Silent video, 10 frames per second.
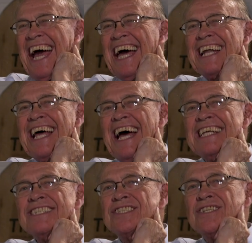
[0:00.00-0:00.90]
and
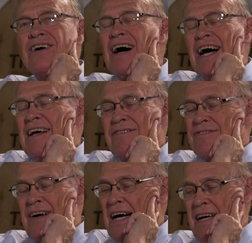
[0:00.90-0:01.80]
and so I
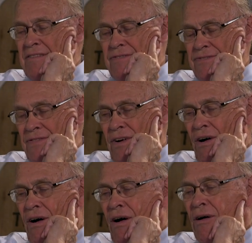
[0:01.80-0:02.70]
have I have
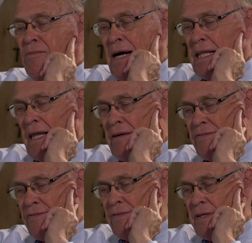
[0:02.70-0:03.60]
all my
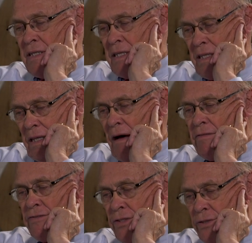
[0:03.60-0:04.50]
life
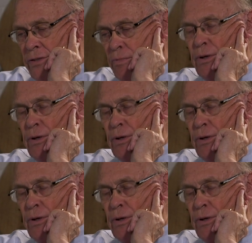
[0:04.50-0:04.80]
loved to